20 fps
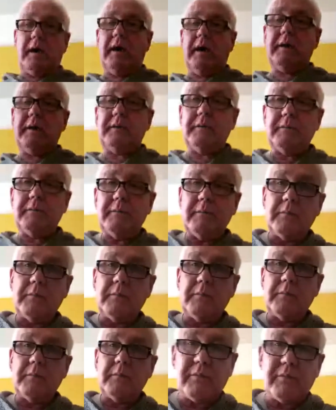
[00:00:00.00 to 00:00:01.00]
Kian.
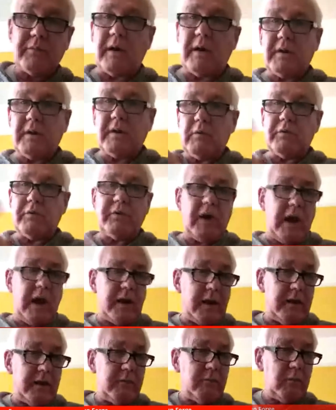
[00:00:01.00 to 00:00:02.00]
We'll have to have a little
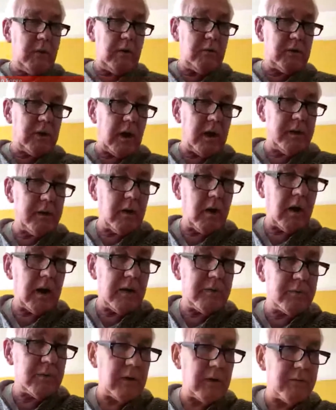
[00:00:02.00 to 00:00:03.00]
chat then. Well done.
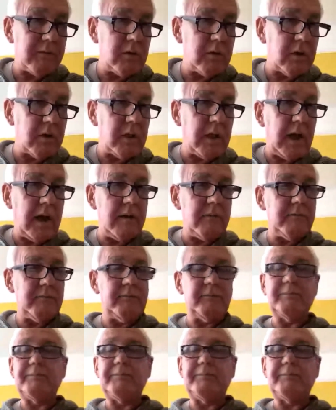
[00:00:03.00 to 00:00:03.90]
I'll have to have a look at that.